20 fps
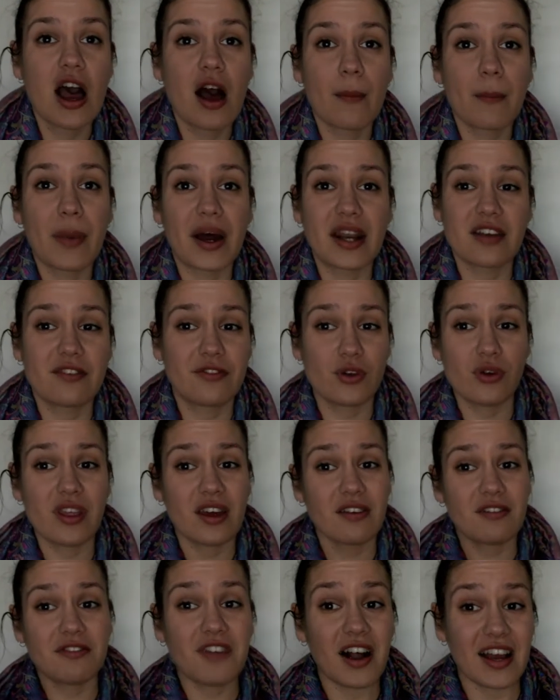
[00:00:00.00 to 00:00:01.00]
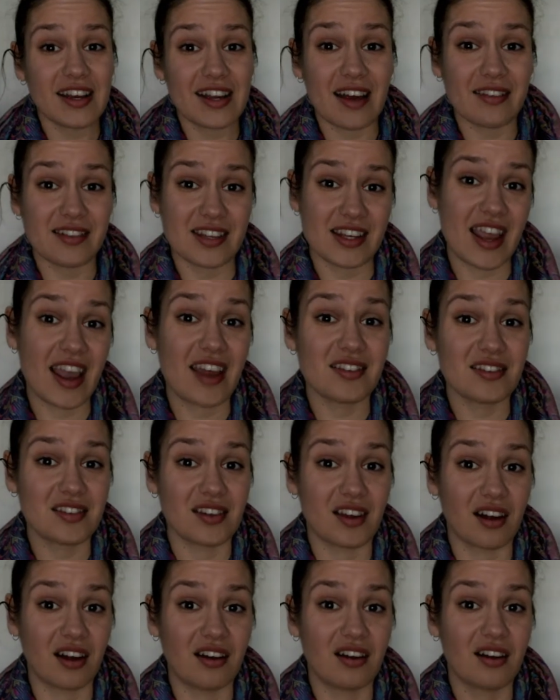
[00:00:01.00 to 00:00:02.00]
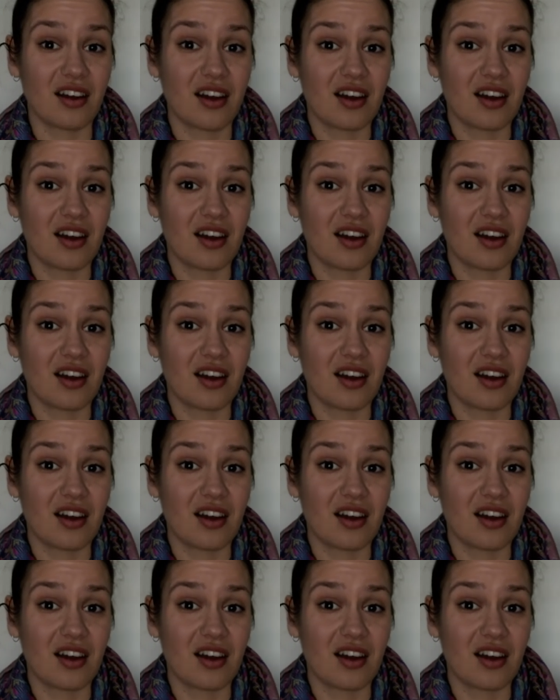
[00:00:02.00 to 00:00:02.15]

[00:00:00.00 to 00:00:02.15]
but if you then find out the answer